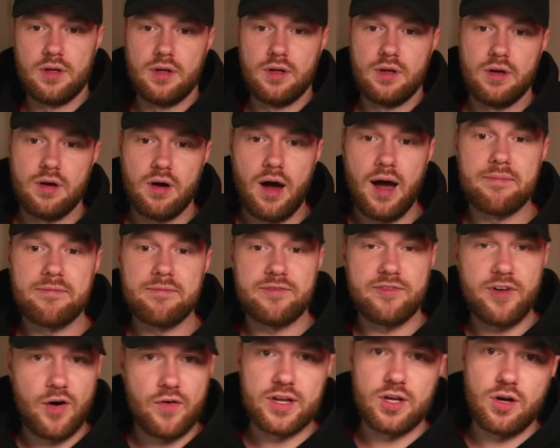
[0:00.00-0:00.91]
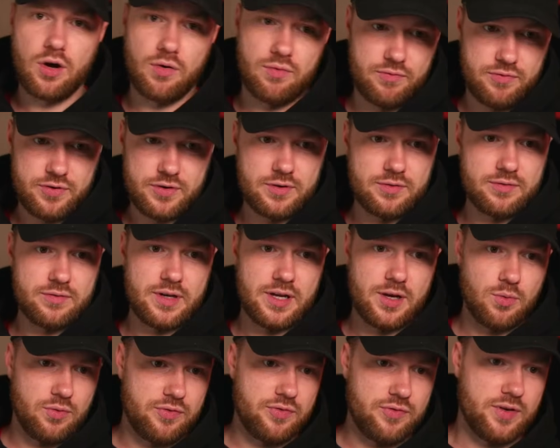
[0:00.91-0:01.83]
I'm very confident it
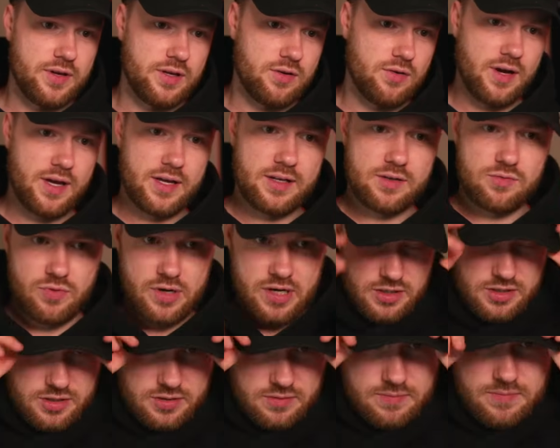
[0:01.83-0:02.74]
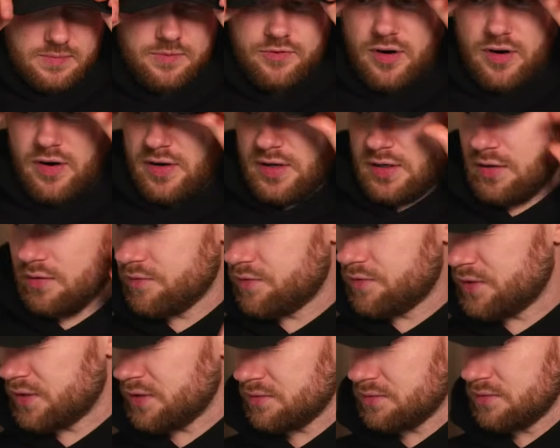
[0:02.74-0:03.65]
will fit your head, Rich. I'm very
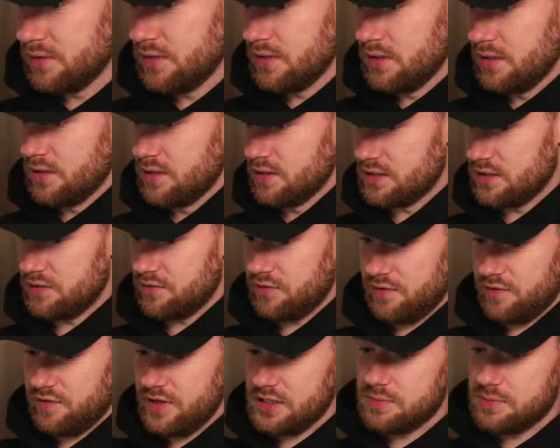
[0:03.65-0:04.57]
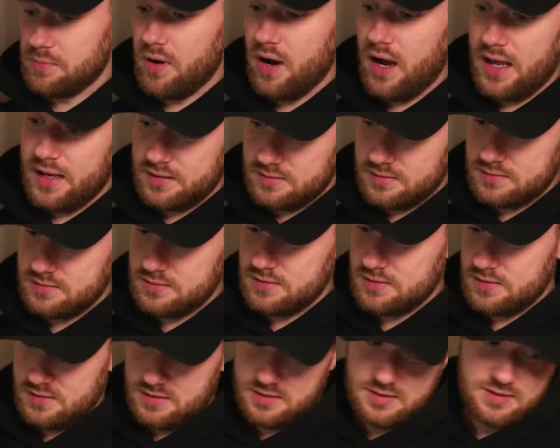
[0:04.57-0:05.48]
confident. Because if it fits mine,
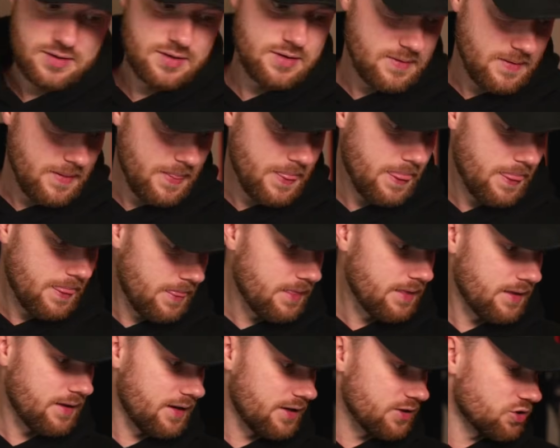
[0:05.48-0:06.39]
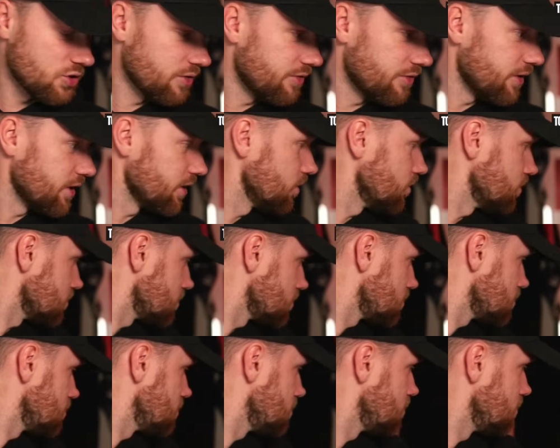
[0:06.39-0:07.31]
it should fit
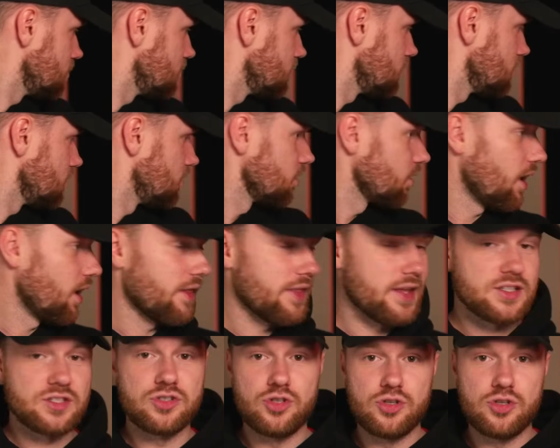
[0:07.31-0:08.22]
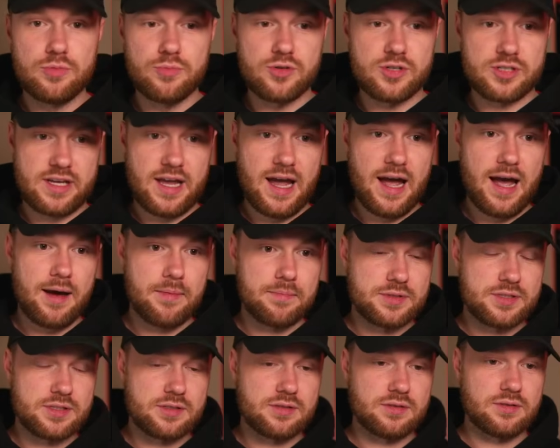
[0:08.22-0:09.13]
yours. Like, there's numerous
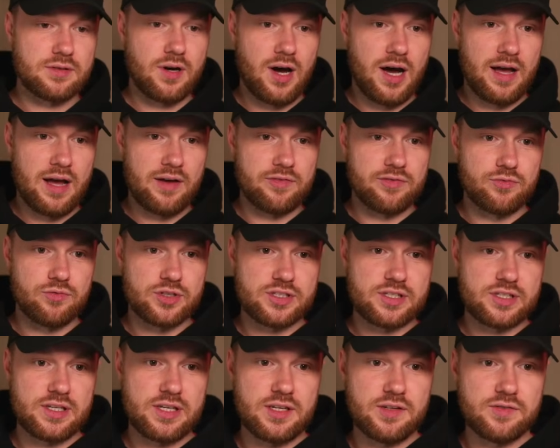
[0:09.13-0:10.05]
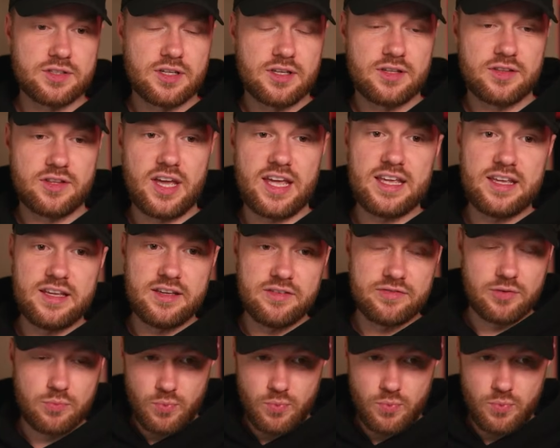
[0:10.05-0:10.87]
caps that I've received that even when